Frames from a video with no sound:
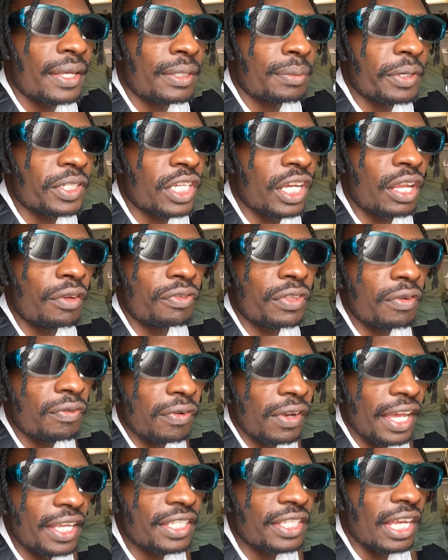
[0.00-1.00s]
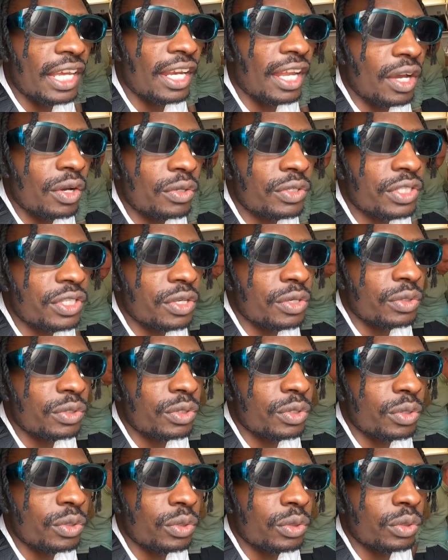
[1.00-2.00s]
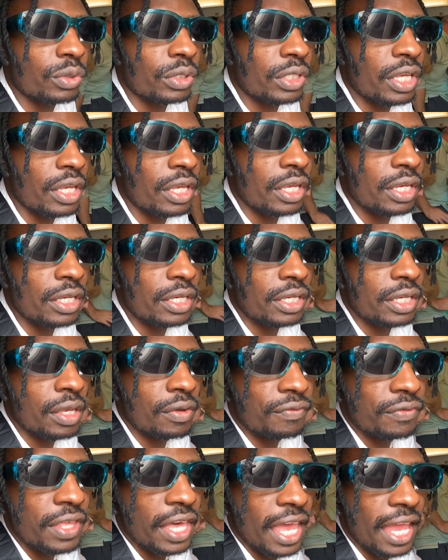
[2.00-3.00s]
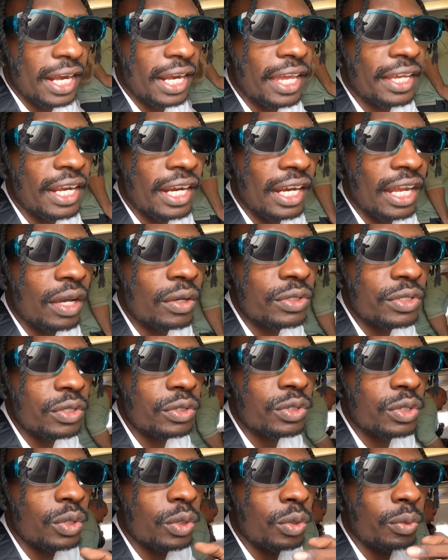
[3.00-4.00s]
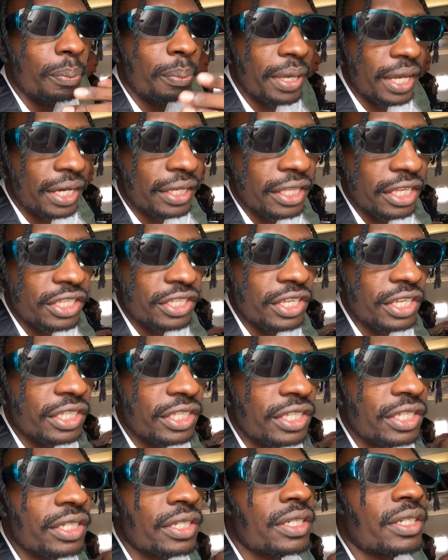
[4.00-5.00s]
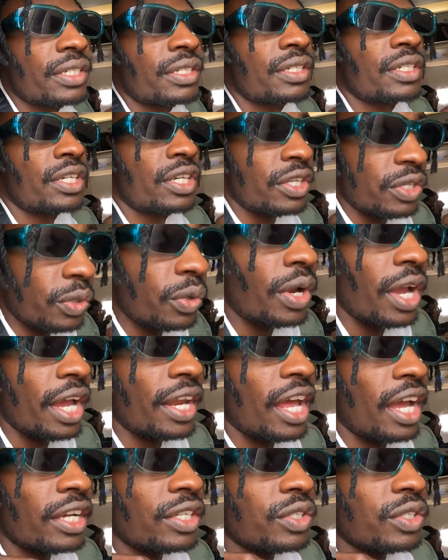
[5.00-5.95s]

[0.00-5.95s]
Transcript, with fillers: Especially if the flight allows you to, if the airline allows you to pick the seat, you can